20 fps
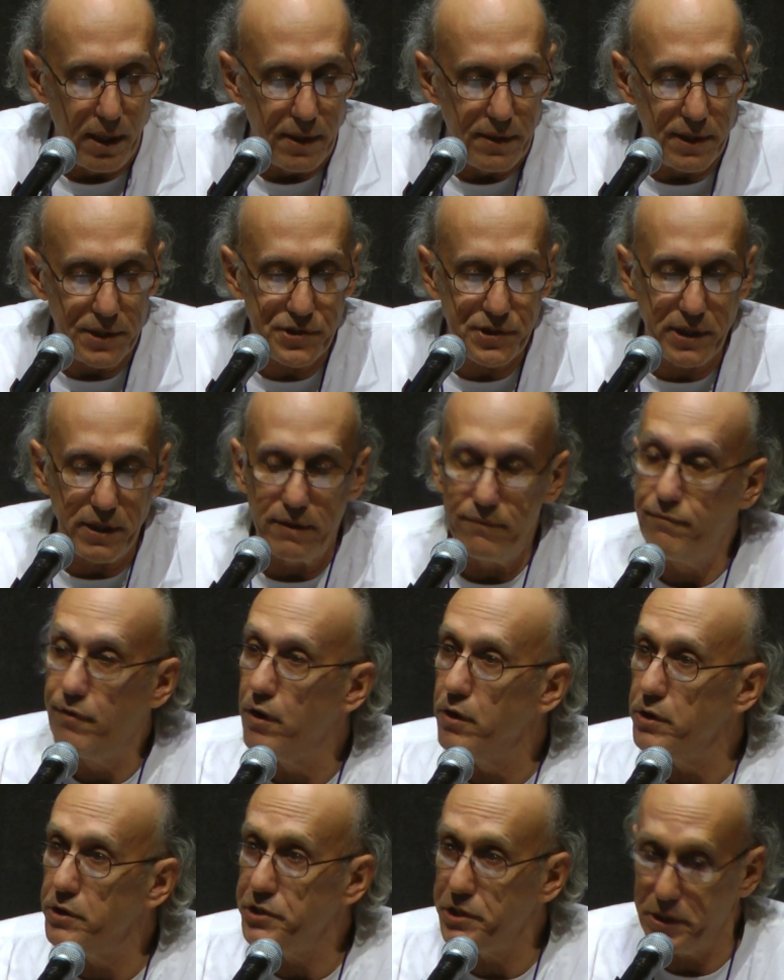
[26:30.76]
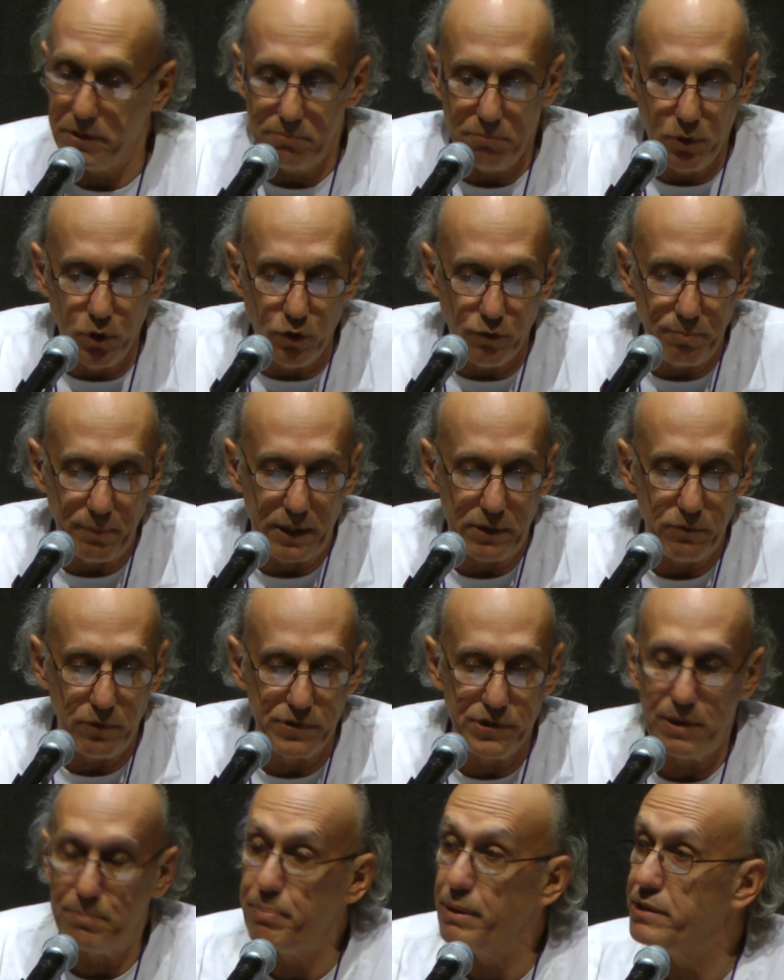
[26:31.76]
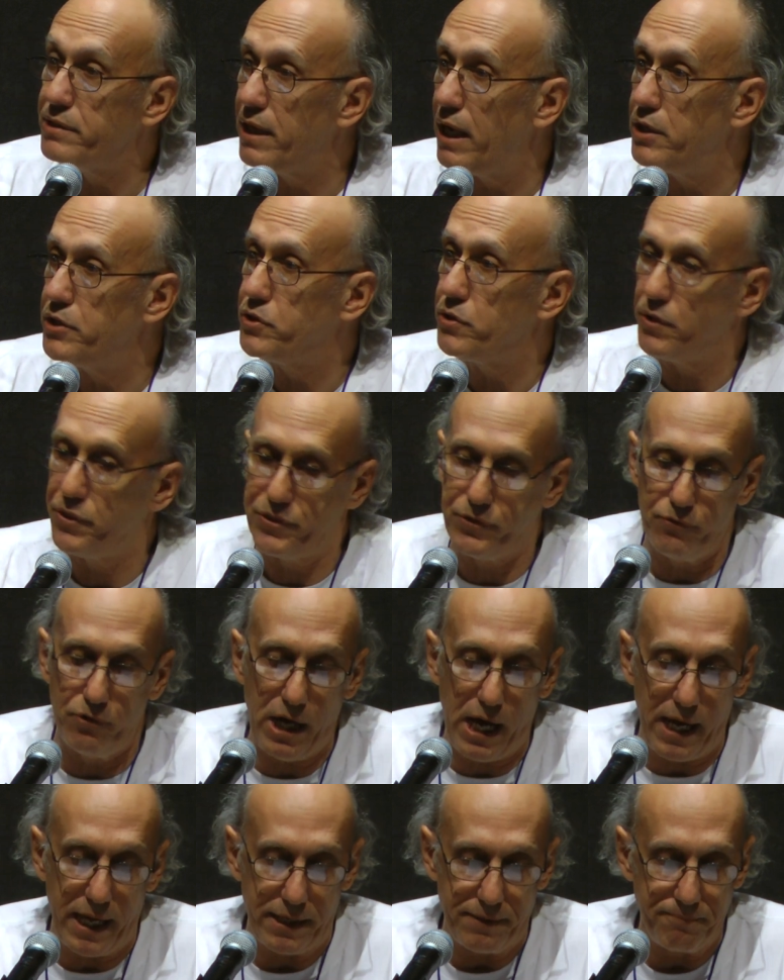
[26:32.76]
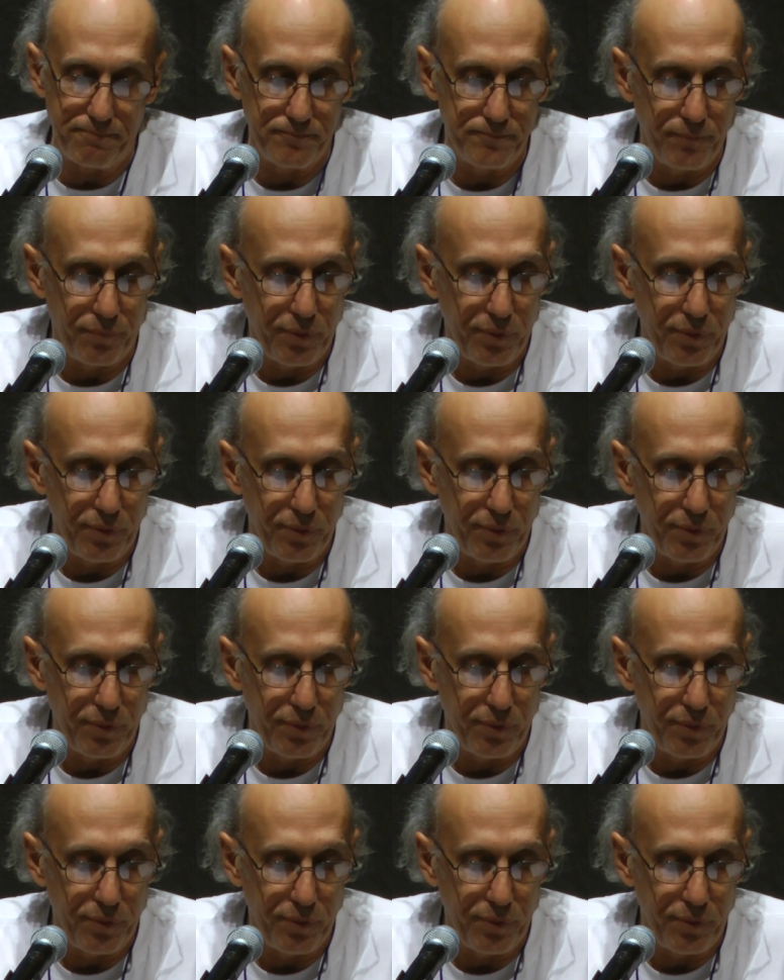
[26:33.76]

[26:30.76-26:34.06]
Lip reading: This conversion movement was a potential threat,